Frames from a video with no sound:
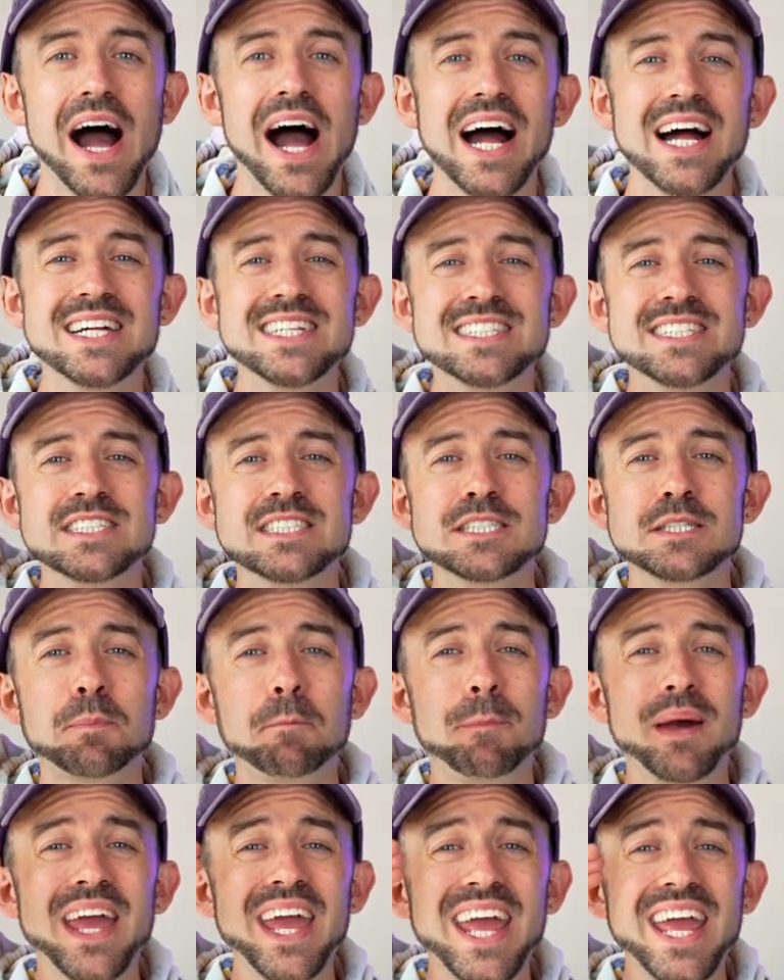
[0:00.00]
and
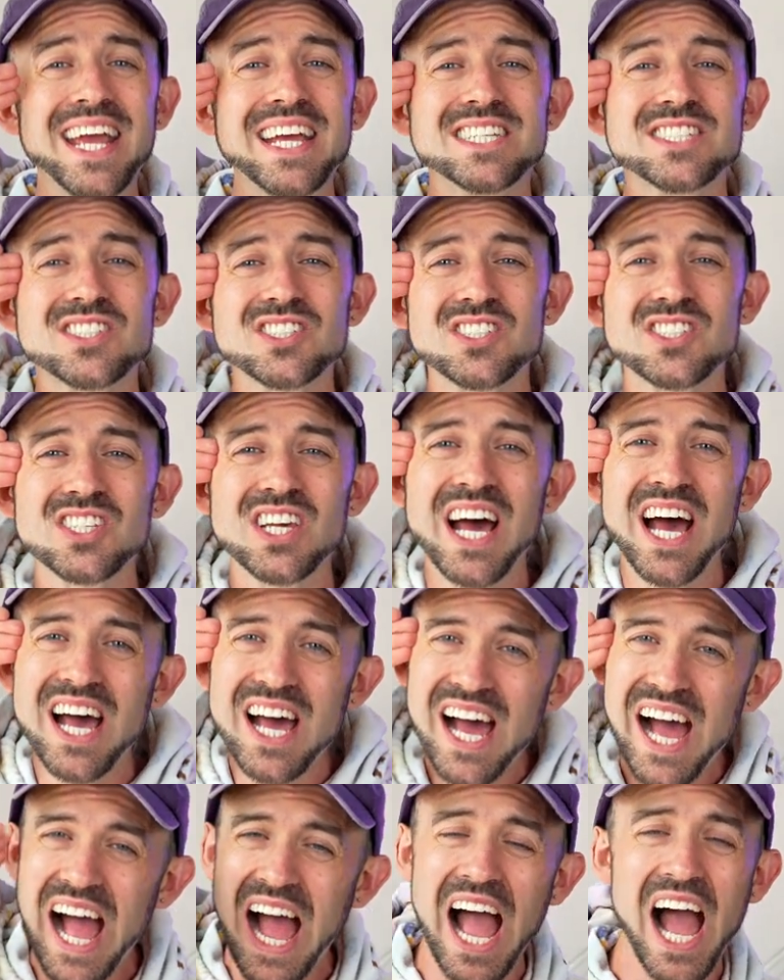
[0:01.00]
peace
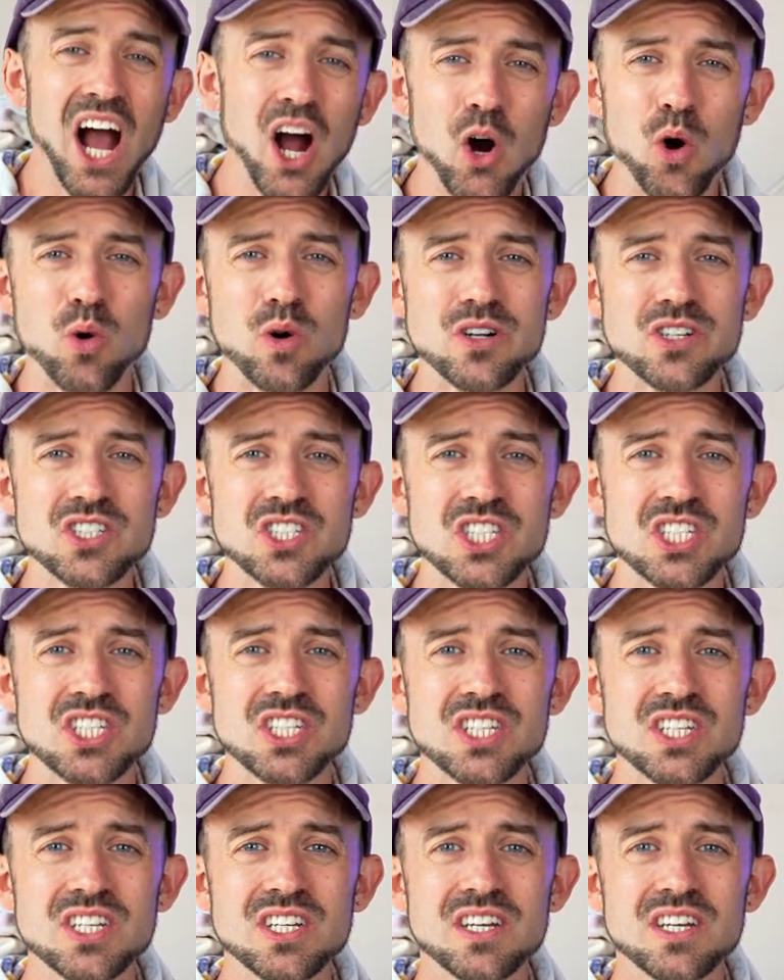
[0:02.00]
out.